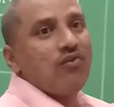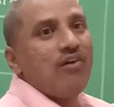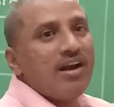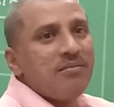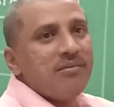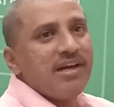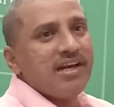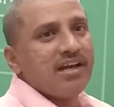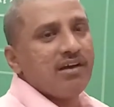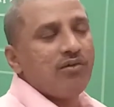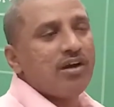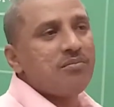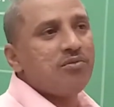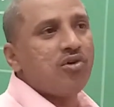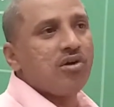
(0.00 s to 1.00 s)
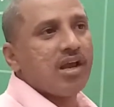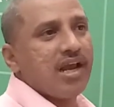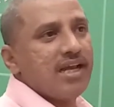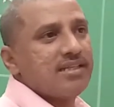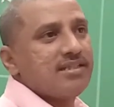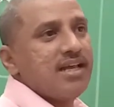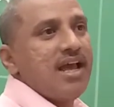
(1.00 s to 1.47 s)
one more
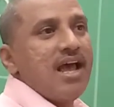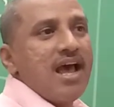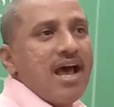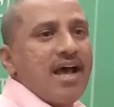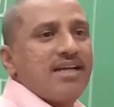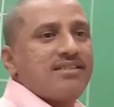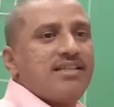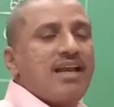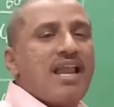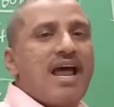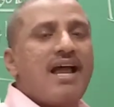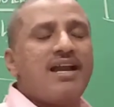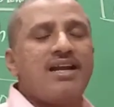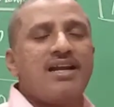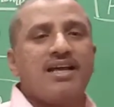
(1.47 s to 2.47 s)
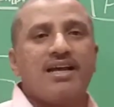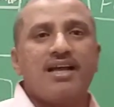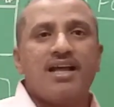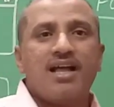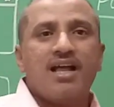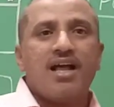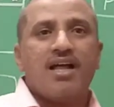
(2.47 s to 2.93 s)
case. As the
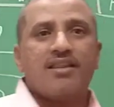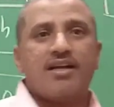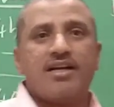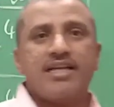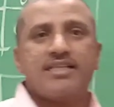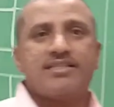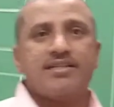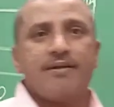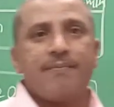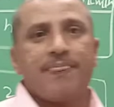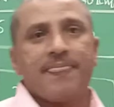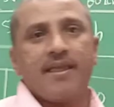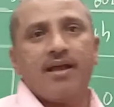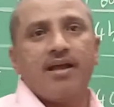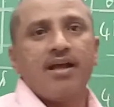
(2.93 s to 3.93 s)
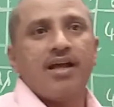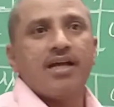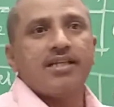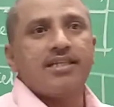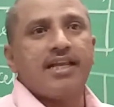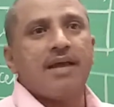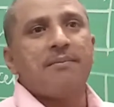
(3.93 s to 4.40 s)
land, that is
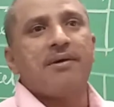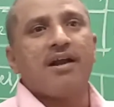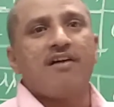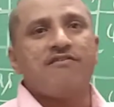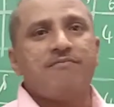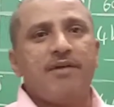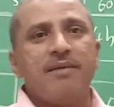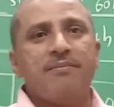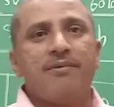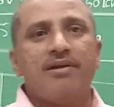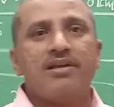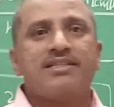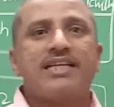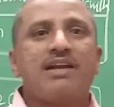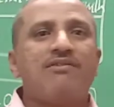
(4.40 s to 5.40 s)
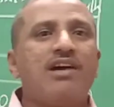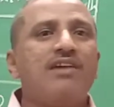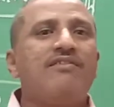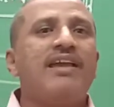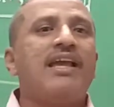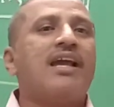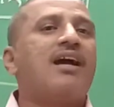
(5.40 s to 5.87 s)
the number of people
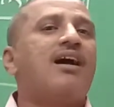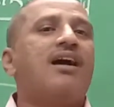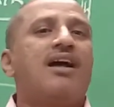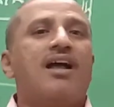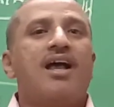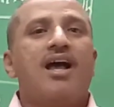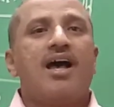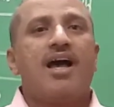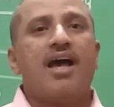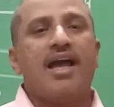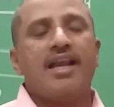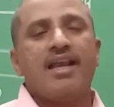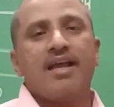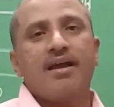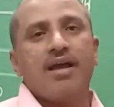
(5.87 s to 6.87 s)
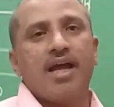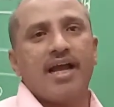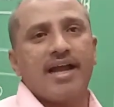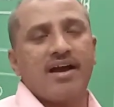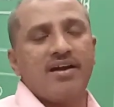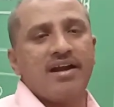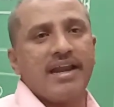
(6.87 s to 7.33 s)
surviving in
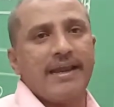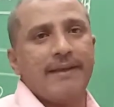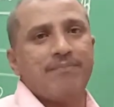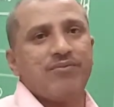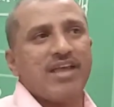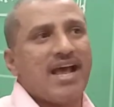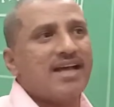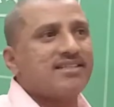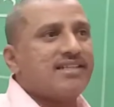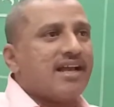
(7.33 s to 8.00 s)
a country. As the